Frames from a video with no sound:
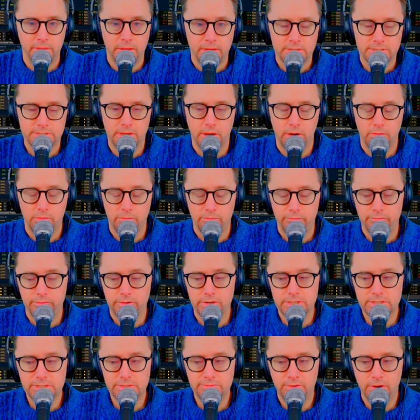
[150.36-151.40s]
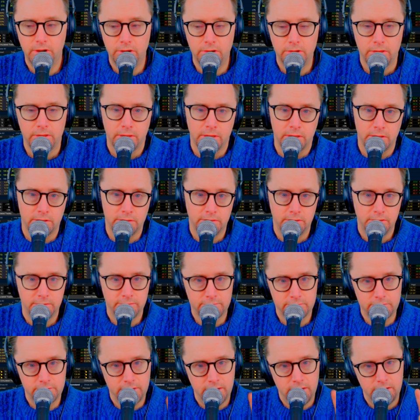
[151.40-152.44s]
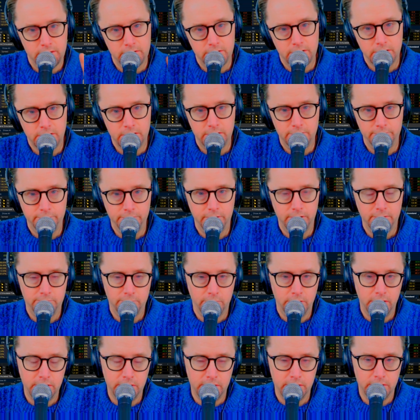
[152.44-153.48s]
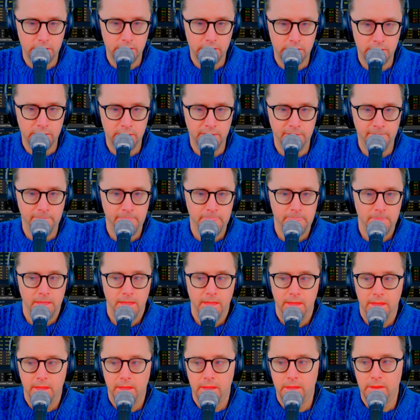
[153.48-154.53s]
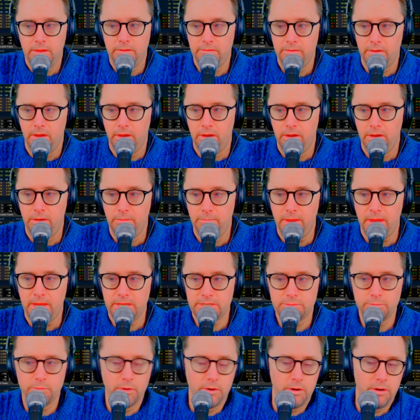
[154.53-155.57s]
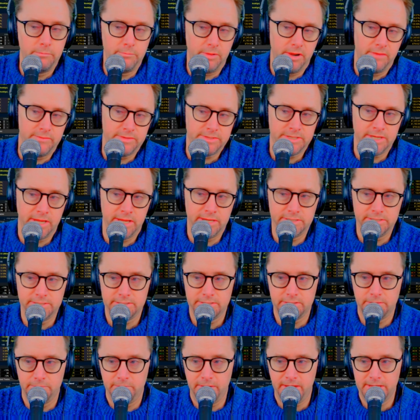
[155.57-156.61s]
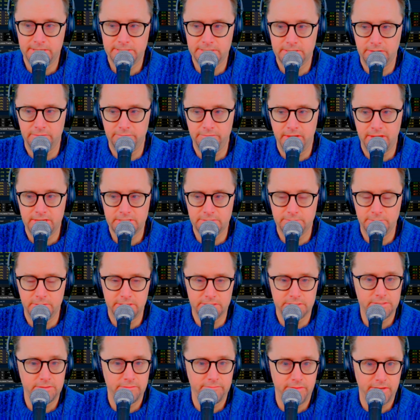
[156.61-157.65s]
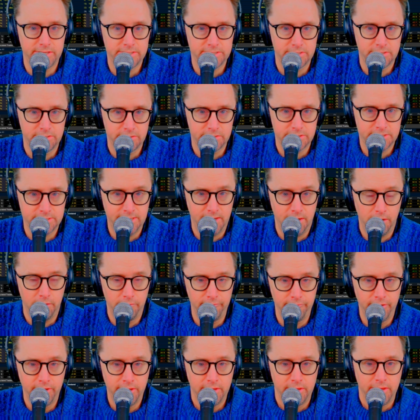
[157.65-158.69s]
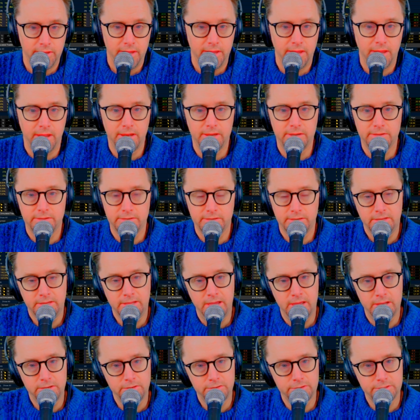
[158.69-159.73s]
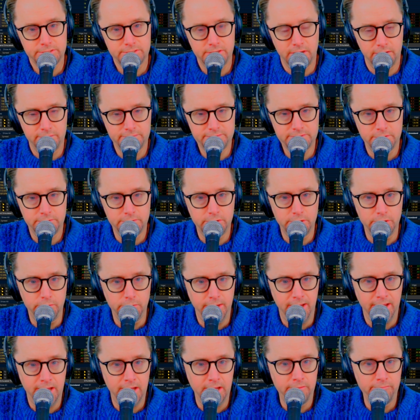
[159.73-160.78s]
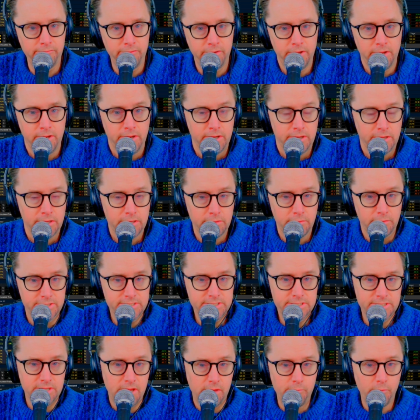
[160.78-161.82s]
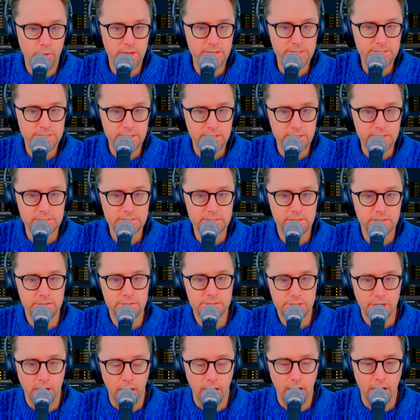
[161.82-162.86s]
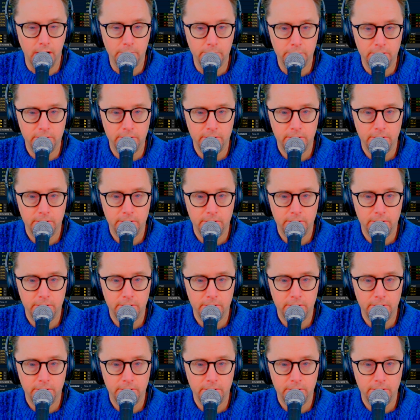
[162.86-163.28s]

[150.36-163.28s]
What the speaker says: So first of all, you need to learn how to accumulate money. And as Warren Buffett says, the best investment is to invest in yourself and get yourself so that you have, a somewhat decent job